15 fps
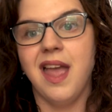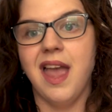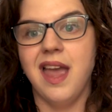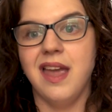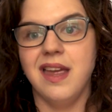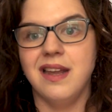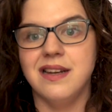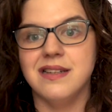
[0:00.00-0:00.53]

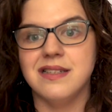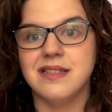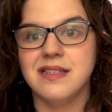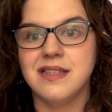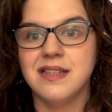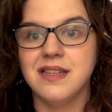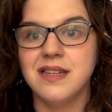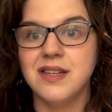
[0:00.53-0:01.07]
And
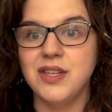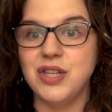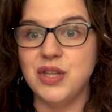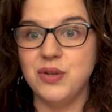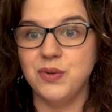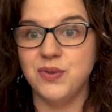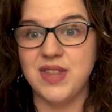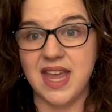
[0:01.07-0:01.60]

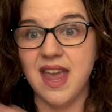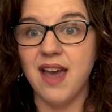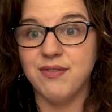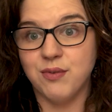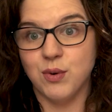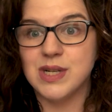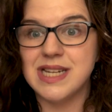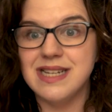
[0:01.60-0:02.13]
they have
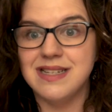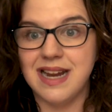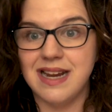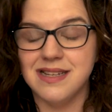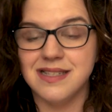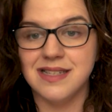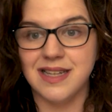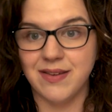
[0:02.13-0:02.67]
14
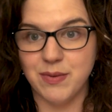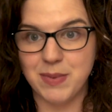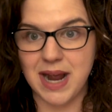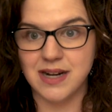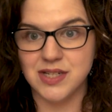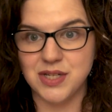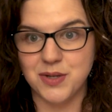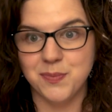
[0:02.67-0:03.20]
days to give it
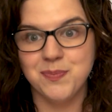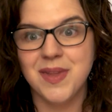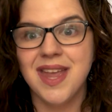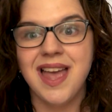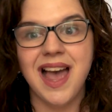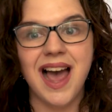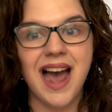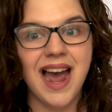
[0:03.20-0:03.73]
back to you.
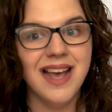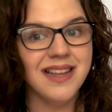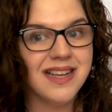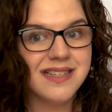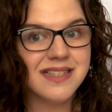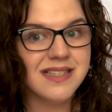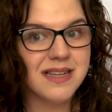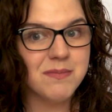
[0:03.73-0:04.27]
I
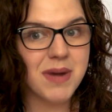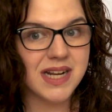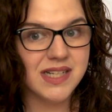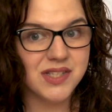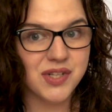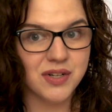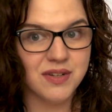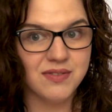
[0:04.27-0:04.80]
like to send mine
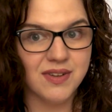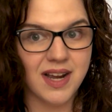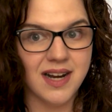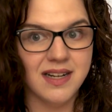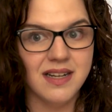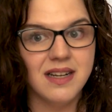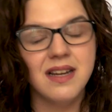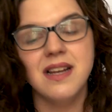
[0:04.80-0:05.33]

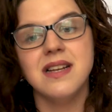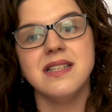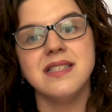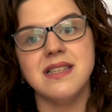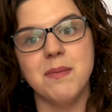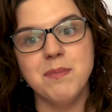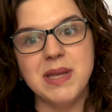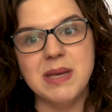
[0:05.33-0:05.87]
certified.
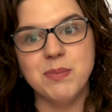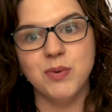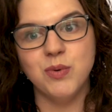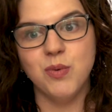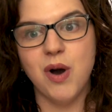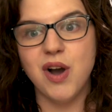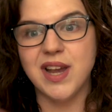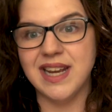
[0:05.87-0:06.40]
Some people
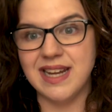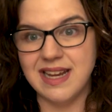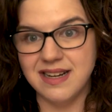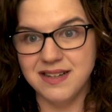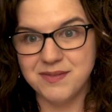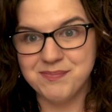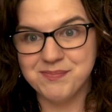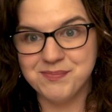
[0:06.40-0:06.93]
walk it
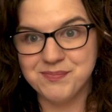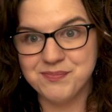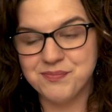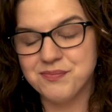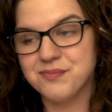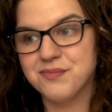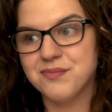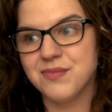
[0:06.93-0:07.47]
in
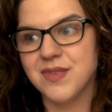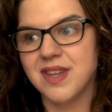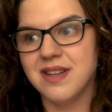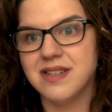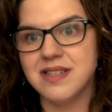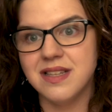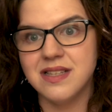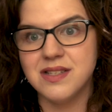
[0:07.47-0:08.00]

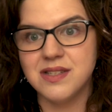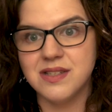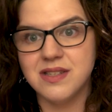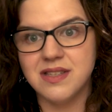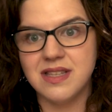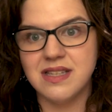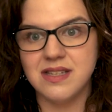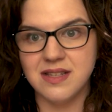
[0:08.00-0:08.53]
to
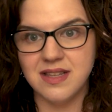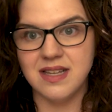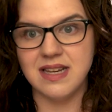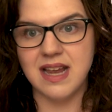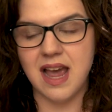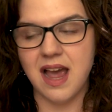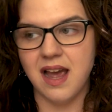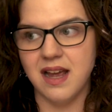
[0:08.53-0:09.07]

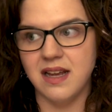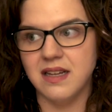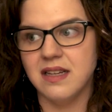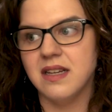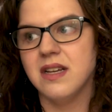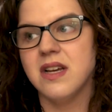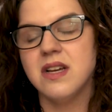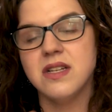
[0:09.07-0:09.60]
the
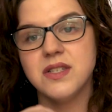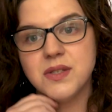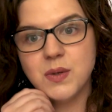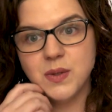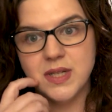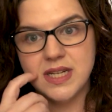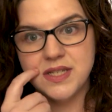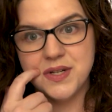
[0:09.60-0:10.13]

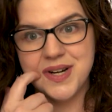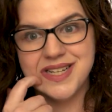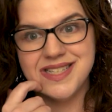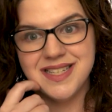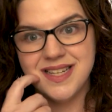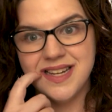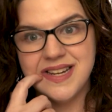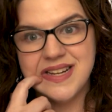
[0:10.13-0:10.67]
school
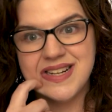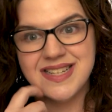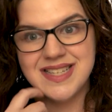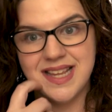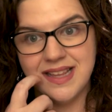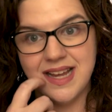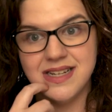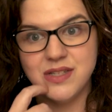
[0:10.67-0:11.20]
district because
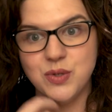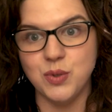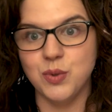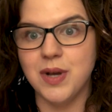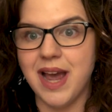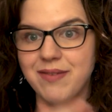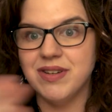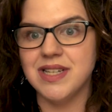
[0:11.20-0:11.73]
they like to
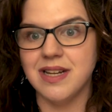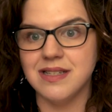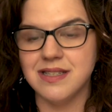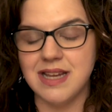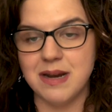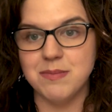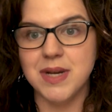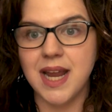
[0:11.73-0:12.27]
have it done the
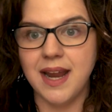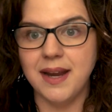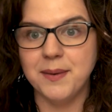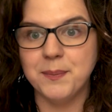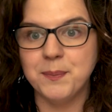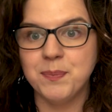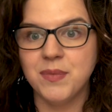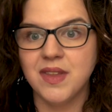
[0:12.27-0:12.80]
same day,
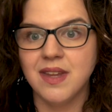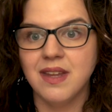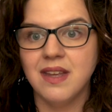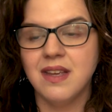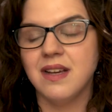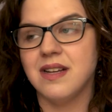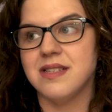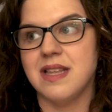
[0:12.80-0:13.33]

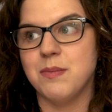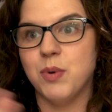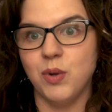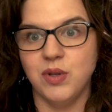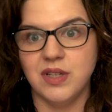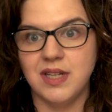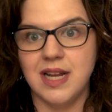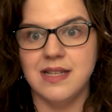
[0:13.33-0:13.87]
because they pull
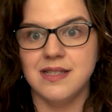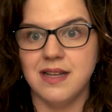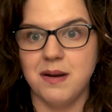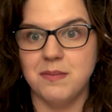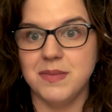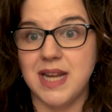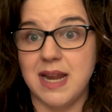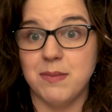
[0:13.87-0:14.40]
their kids
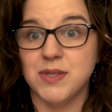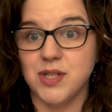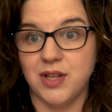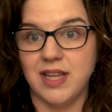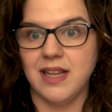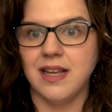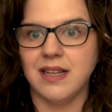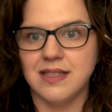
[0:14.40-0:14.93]
same day, so
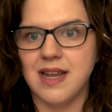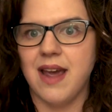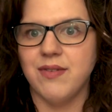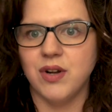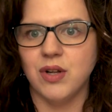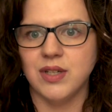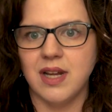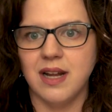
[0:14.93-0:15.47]
they have to have
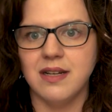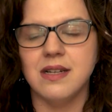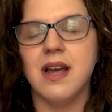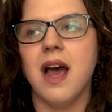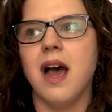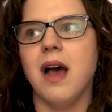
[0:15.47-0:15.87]
it all done.